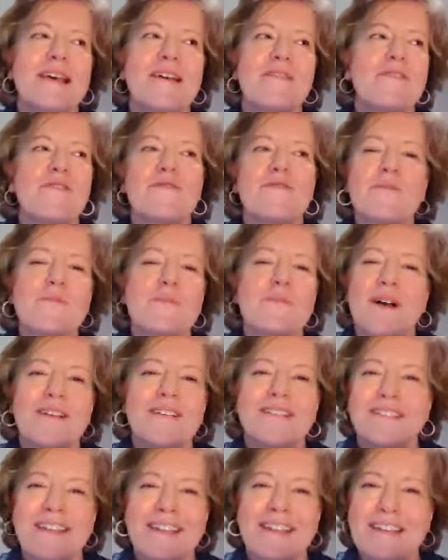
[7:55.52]
of the
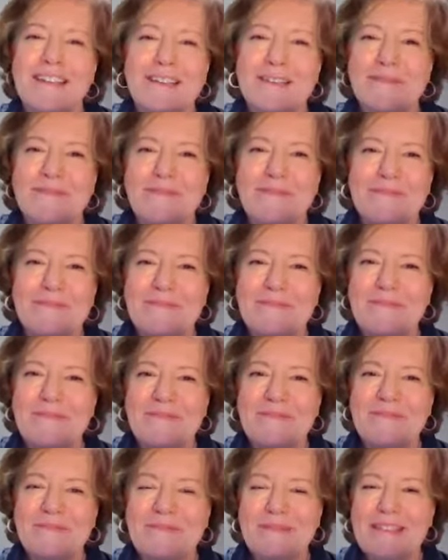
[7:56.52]
football stadium.
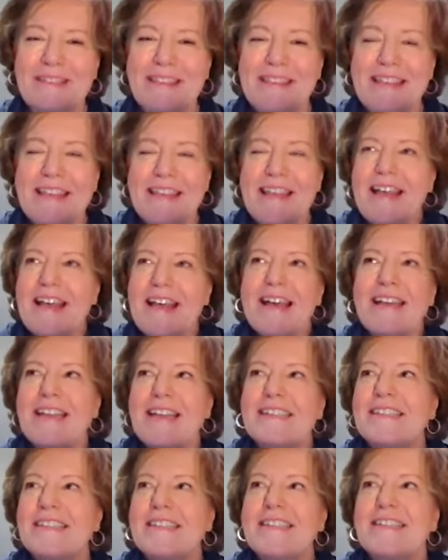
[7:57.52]
I
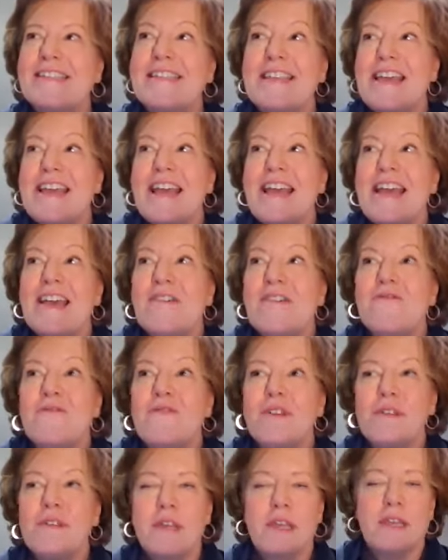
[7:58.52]
get to see
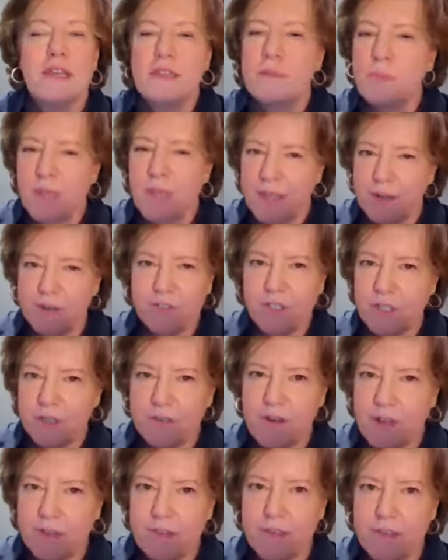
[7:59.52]
everything. The players
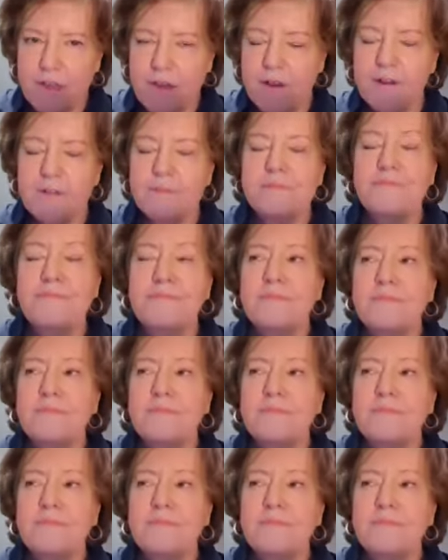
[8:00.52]
are not there,